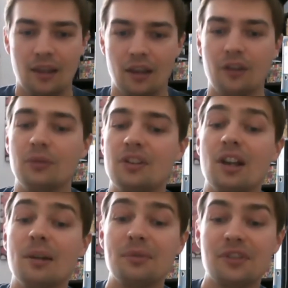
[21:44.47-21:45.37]
Other
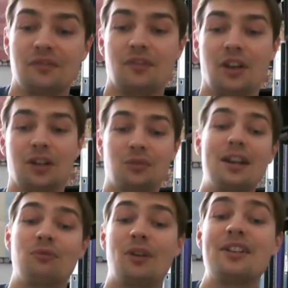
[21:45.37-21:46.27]
examples of
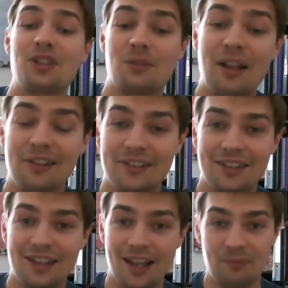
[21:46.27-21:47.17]
great ranger
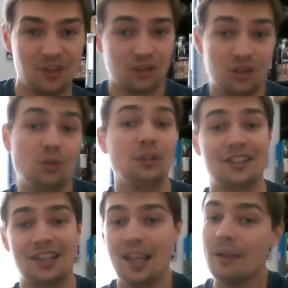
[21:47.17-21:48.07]
spells, just a short
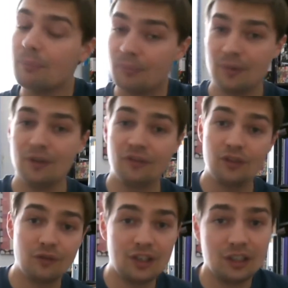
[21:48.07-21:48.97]
list here.
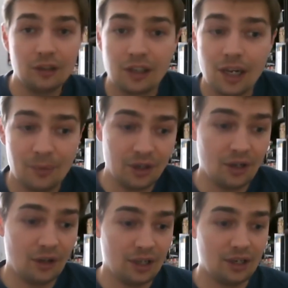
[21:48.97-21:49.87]
Feel free to look up the
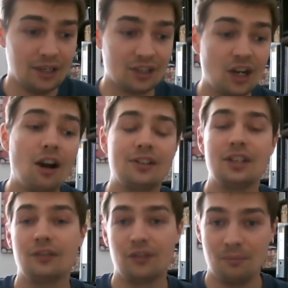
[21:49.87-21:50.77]
entirety
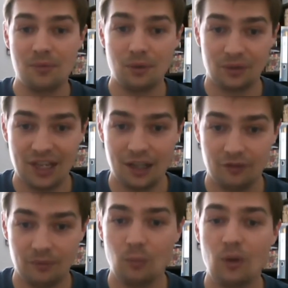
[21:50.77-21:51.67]
of them
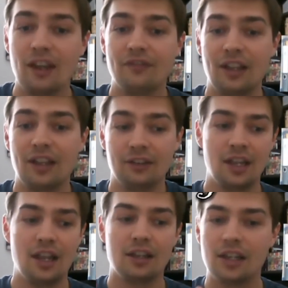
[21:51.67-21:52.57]
yourself, but what I found:
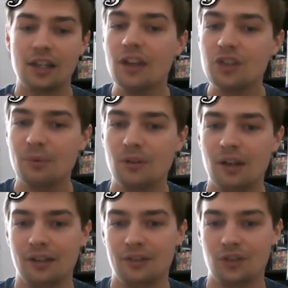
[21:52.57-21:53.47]
Conjure
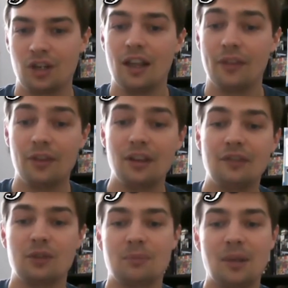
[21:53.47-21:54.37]
Barrage, a 3rd
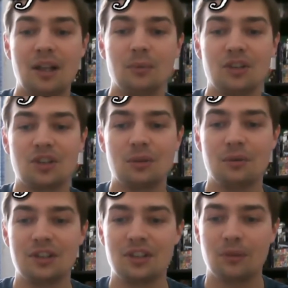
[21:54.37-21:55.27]
level spell which
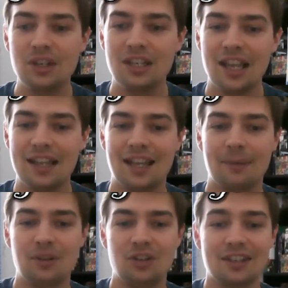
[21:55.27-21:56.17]
causes 3d8
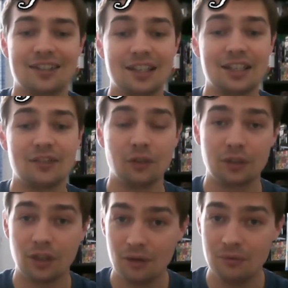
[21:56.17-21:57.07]
damage in a
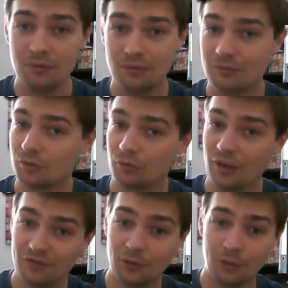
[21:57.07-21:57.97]
60-foot cone,
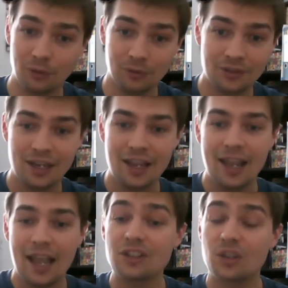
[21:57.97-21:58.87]
great for hordes.
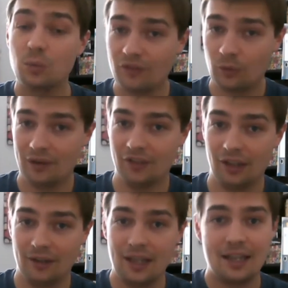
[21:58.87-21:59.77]
And Swift
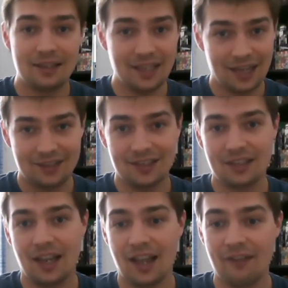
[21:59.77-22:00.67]
Quiver, yes, it's
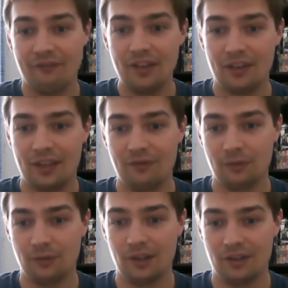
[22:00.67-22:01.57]
a 5th
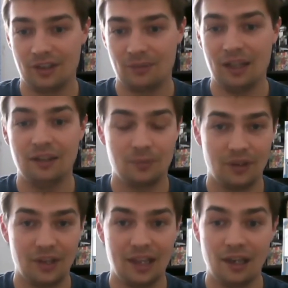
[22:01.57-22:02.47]
level spell, it's one
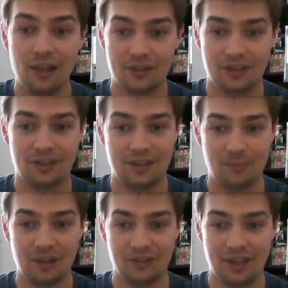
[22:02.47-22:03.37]
of their last
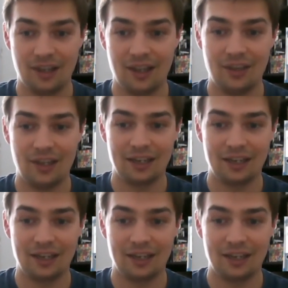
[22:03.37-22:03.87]
spells they can